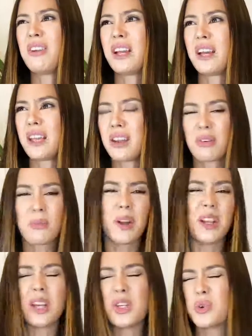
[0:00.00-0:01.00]
feel like
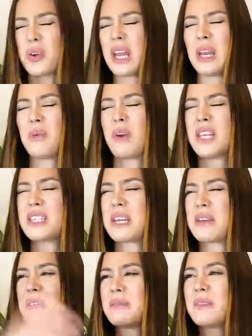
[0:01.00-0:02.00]
everybody can do it anyways
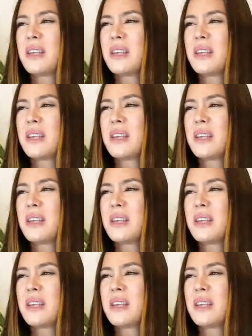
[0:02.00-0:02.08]
though.